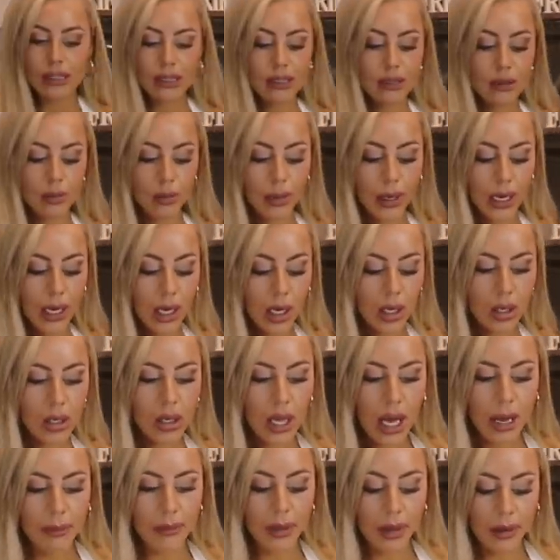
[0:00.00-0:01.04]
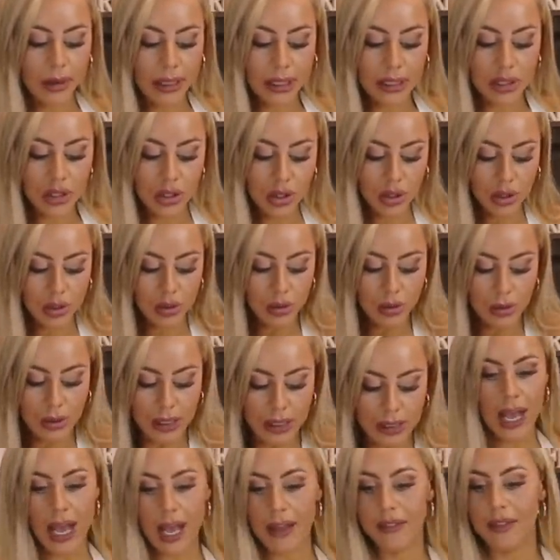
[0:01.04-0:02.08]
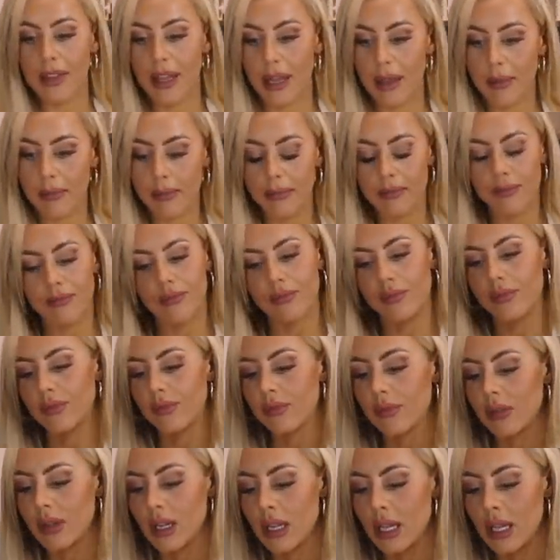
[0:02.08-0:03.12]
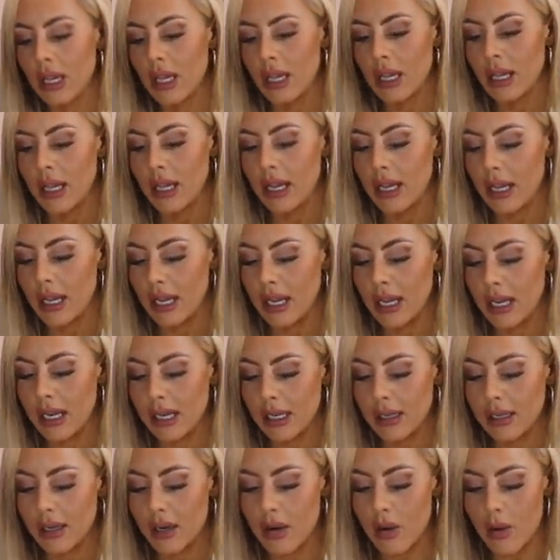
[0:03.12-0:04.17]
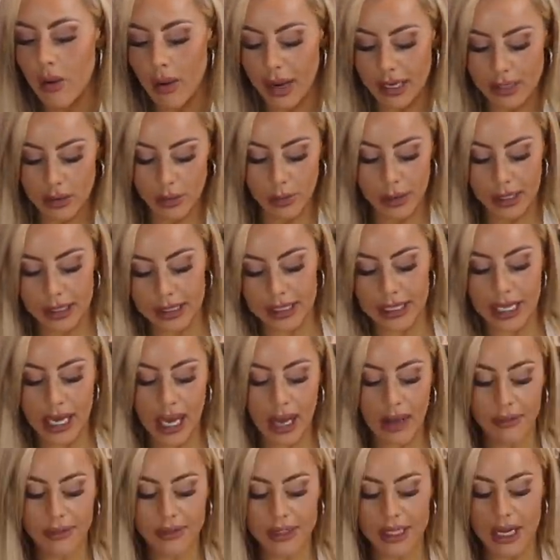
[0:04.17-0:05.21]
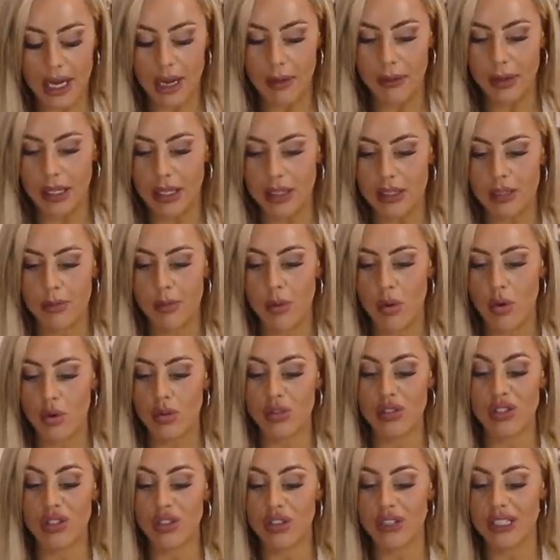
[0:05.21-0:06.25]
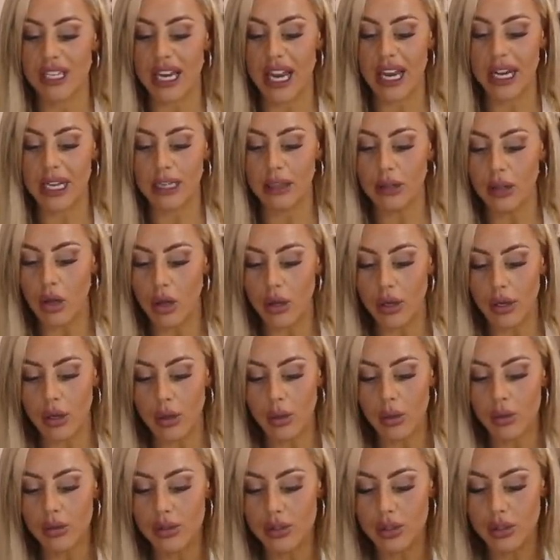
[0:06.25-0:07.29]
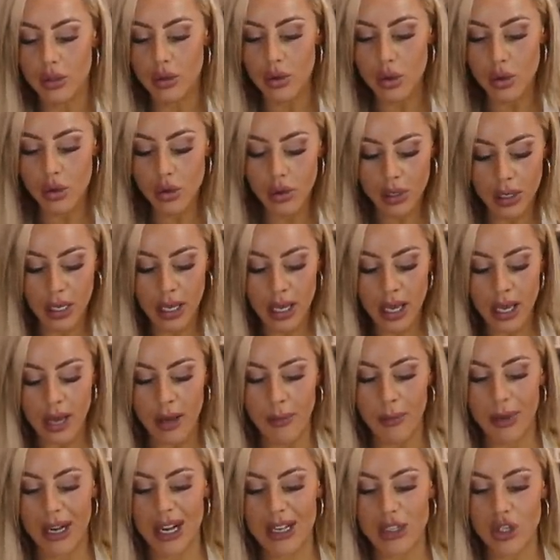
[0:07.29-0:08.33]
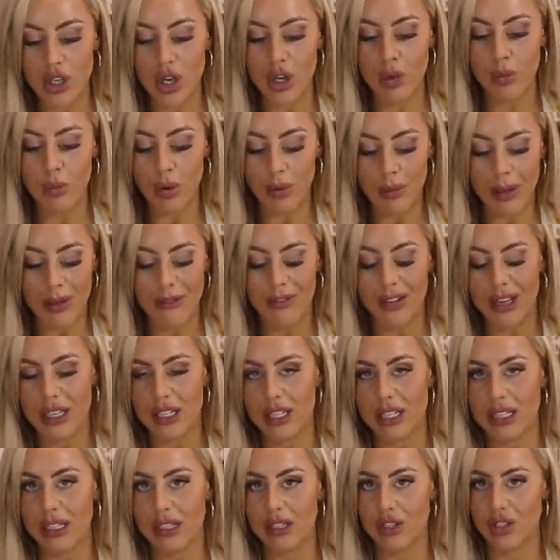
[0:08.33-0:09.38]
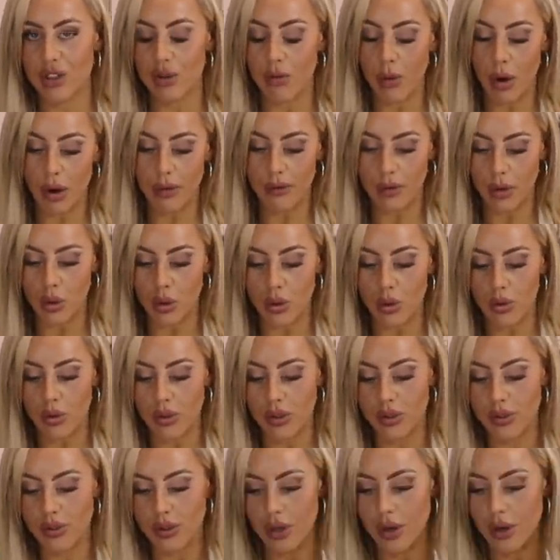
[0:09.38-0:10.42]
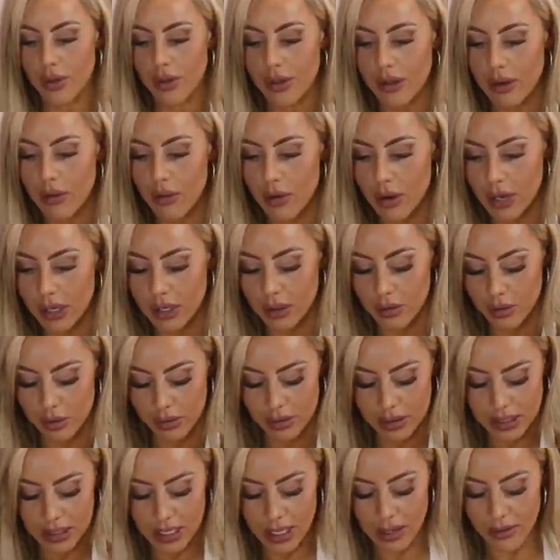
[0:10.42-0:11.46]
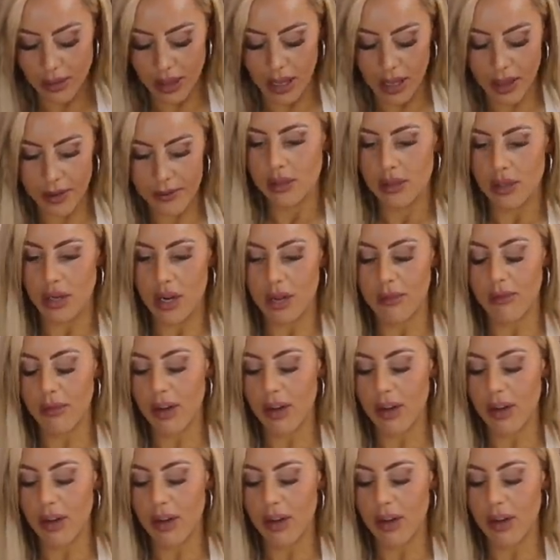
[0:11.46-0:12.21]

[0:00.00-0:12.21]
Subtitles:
as well, I'm going to add them in quite quickly after because prawns don't take long at all to cook, but I don't want my veggies to overcook, so they're all gonna cook together. So I'm